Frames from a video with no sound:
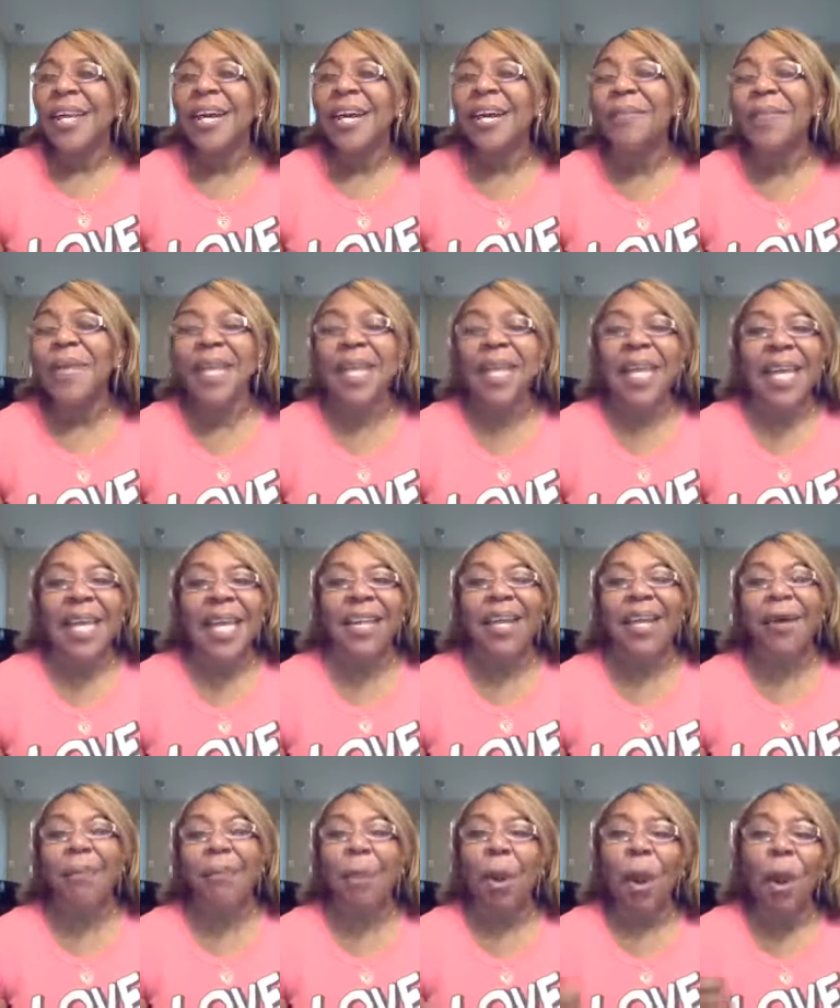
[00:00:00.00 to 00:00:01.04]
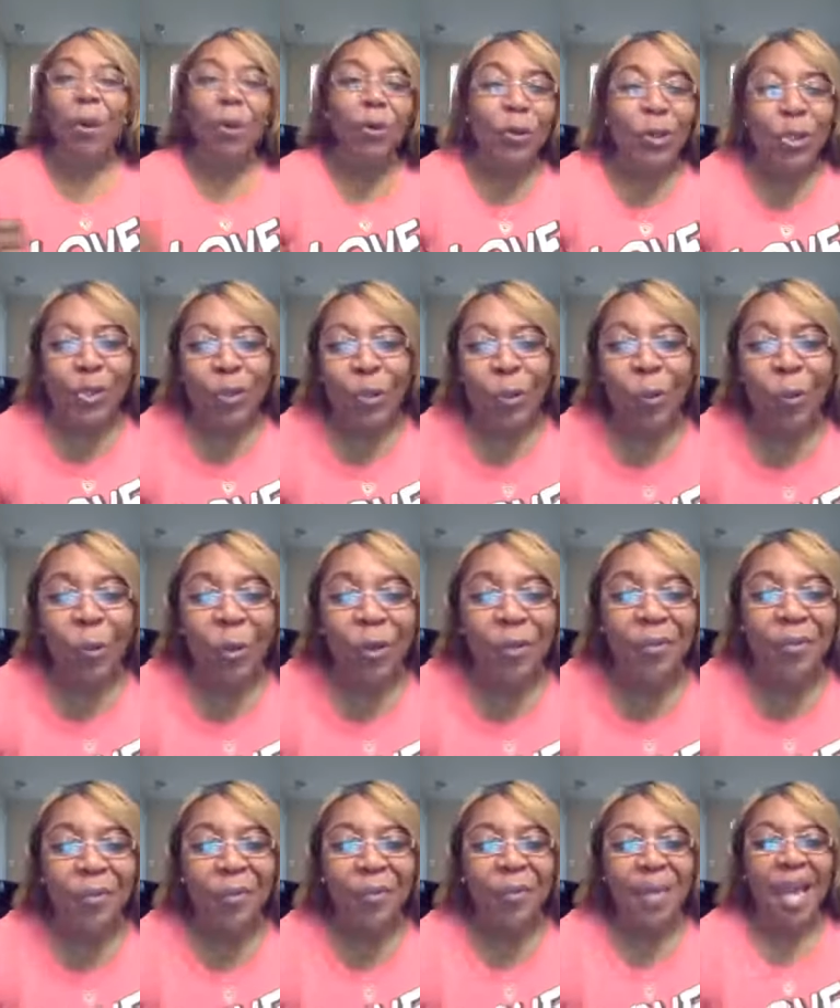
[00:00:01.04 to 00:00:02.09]
Come and get a personal
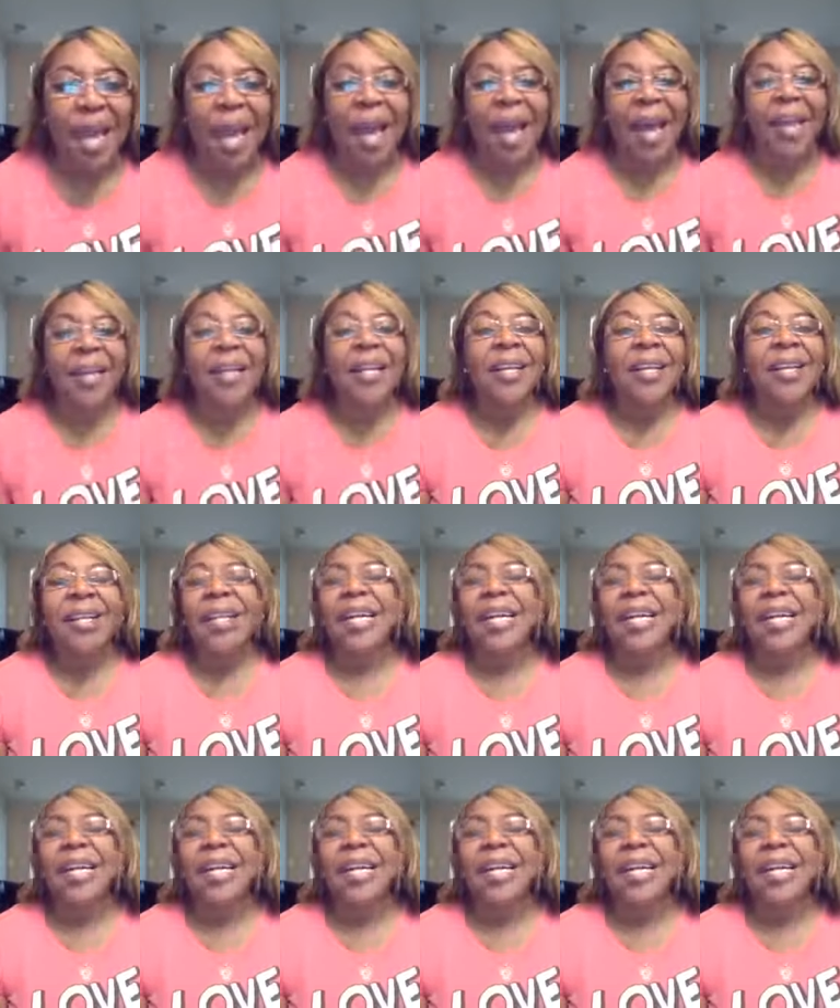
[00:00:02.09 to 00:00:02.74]
word from God.